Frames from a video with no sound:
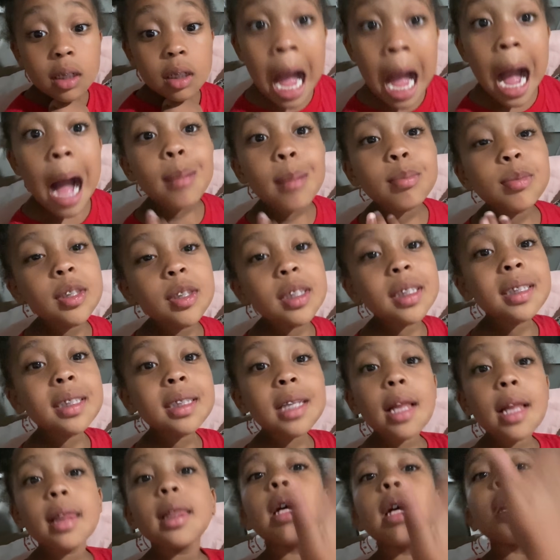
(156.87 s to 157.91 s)
I'm just a
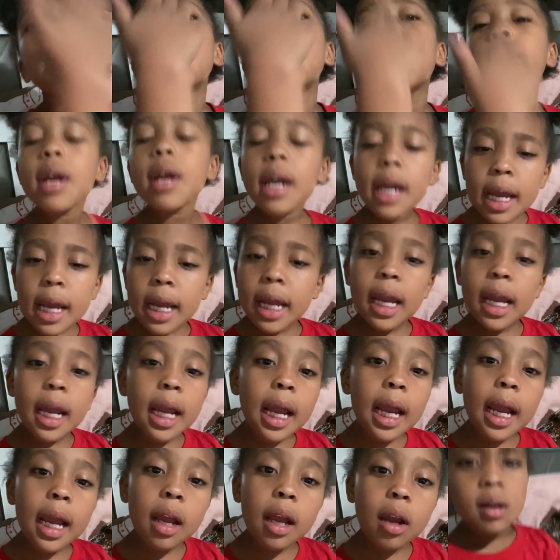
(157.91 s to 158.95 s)
little kid.
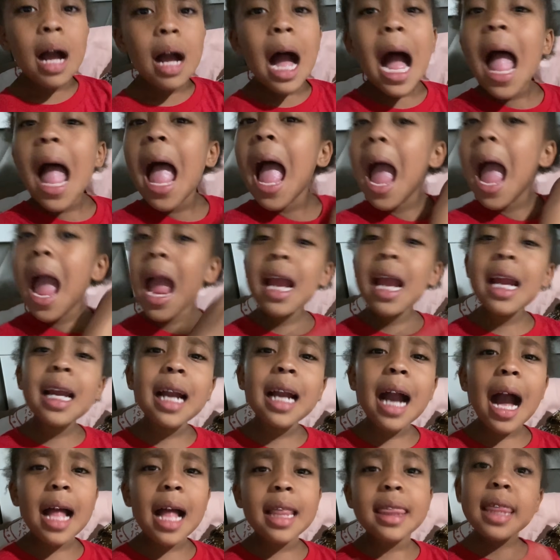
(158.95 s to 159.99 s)
I ain't
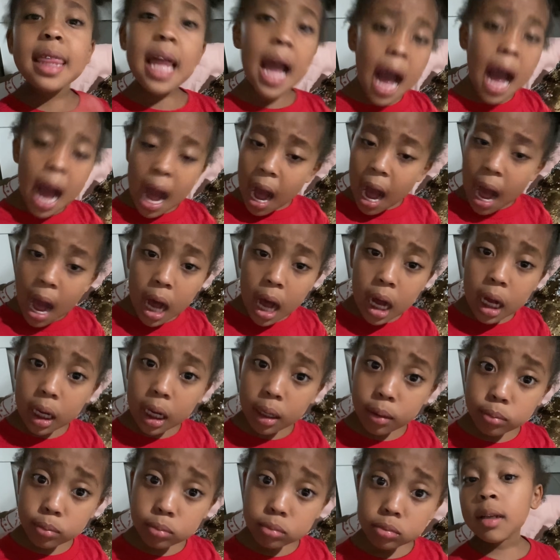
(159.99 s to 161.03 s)
got time
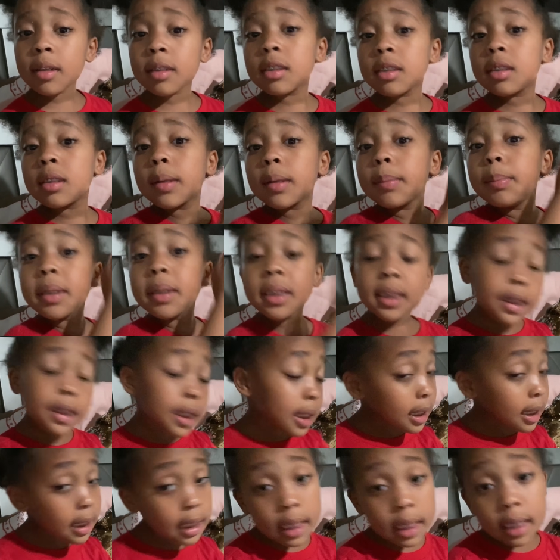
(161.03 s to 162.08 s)
to be
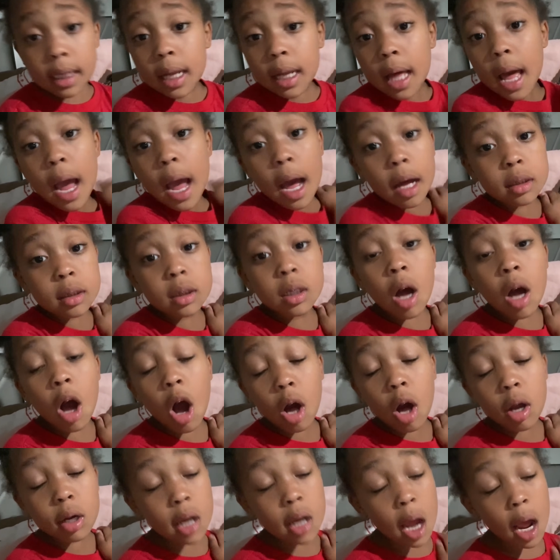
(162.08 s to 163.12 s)
sitting in the house
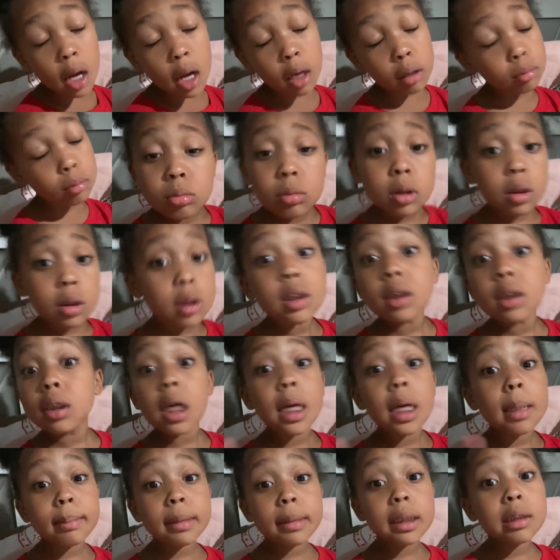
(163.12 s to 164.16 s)
all day. This
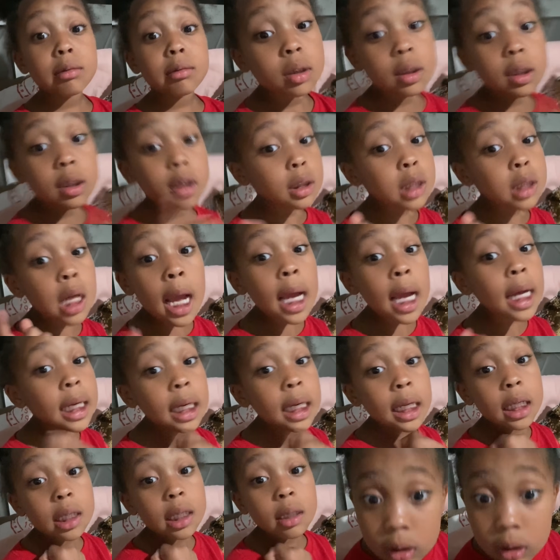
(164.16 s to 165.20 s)
ain't me. This ain't
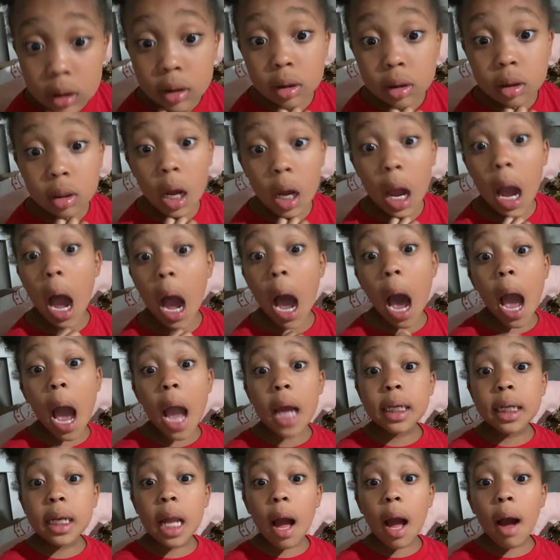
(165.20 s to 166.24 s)
it. I
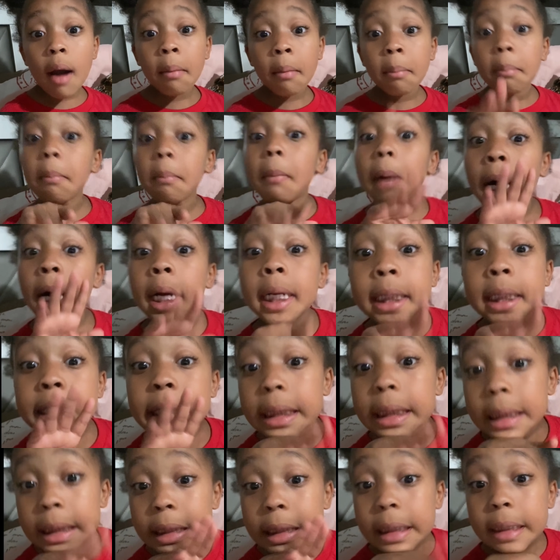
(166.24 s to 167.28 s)
know.
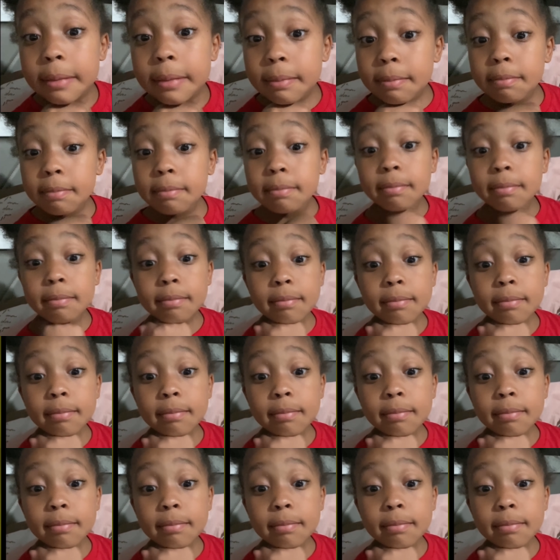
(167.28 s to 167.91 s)
Bye. Don't